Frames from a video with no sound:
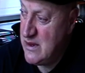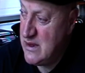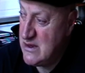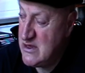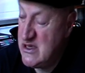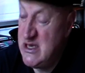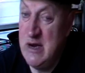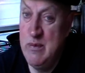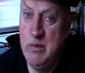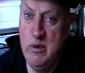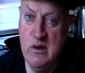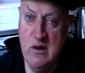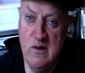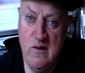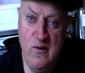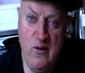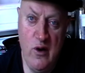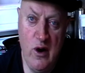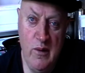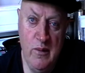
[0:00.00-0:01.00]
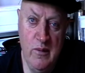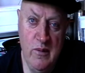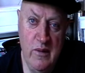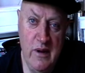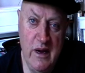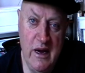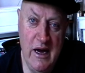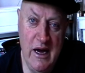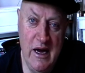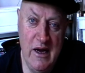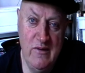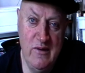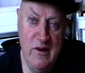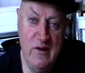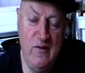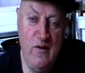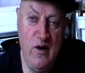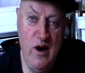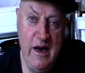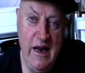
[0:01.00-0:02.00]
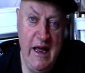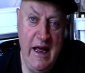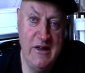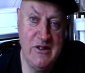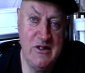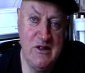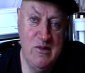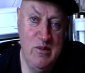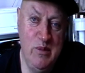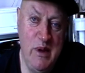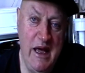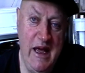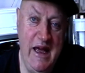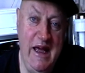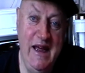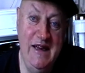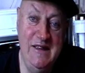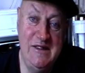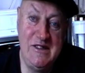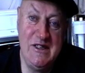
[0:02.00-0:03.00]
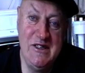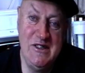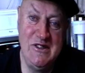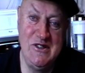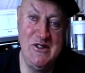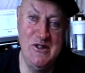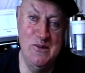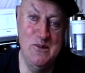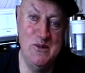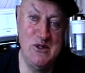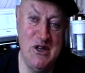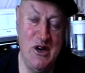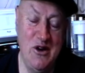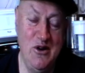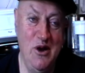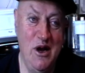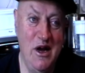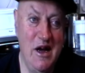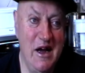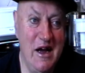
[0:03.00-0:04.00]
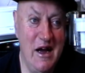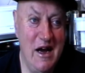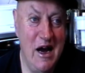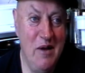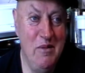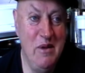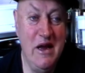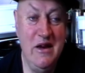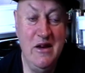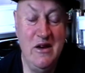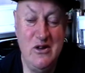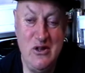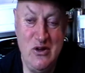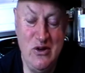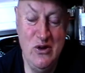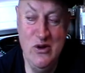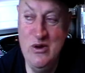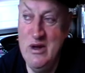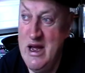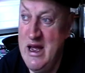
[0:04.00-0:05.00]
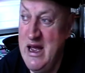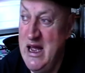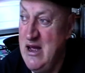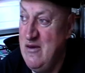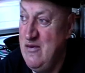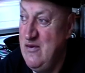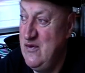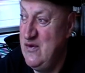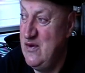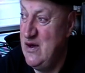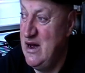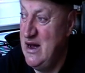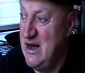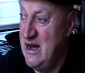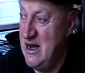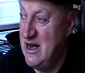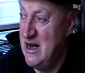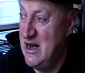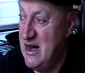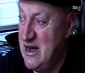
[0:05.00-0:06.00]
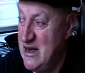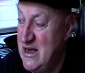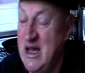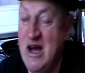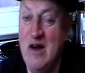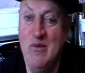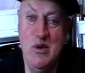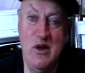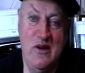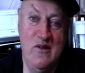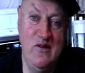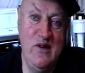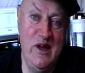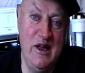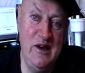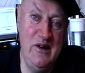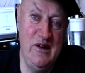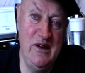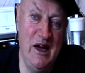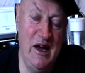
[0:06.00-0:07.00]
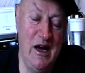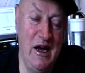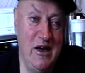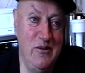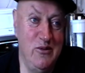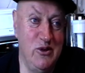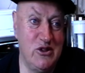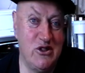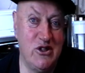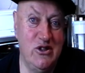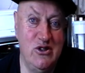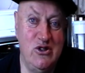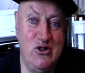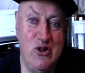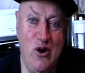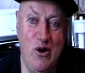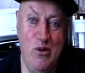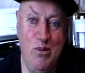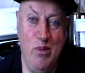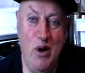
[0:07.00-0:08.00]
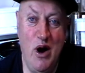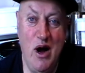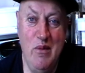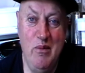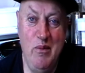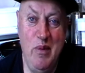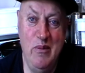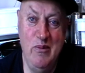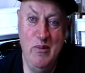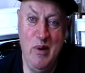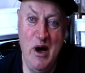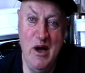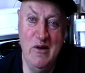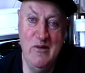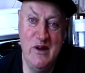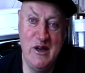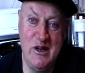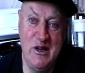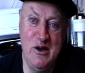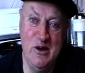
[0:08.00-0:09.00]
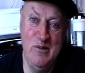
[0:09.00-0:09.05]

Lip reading: separate from the finance and banking system. So, I mean, to have a government that was controlled by the